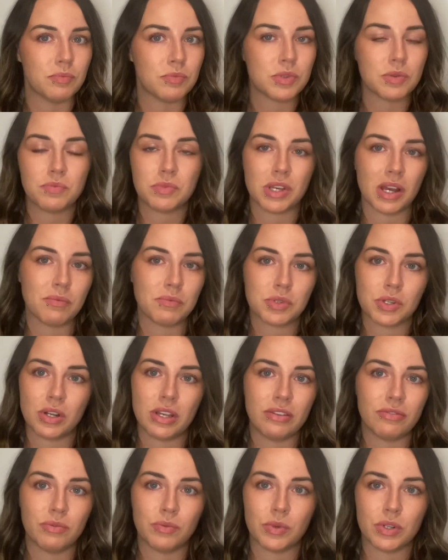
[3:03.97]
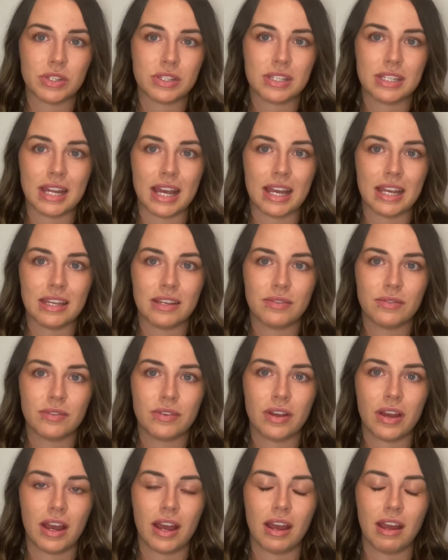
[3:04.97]
sometimes not even once a day,
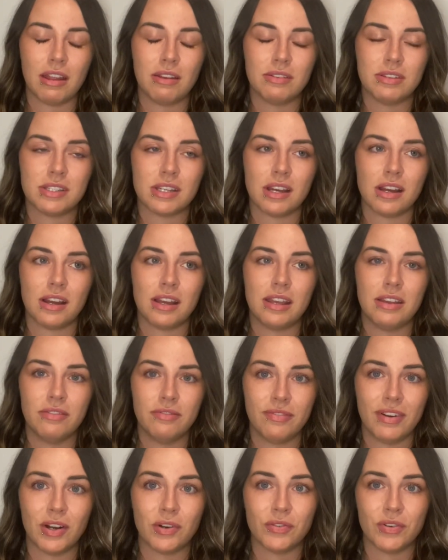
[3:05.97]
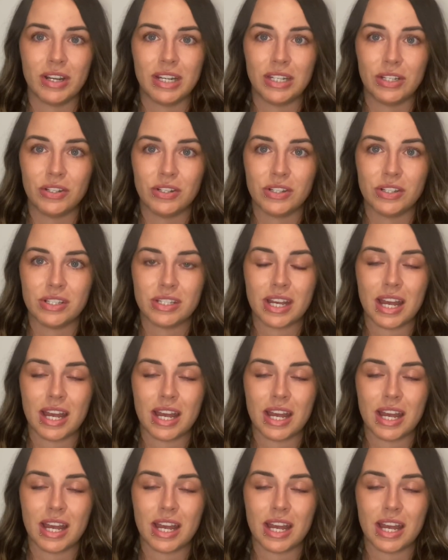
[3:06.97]
and it felt really good.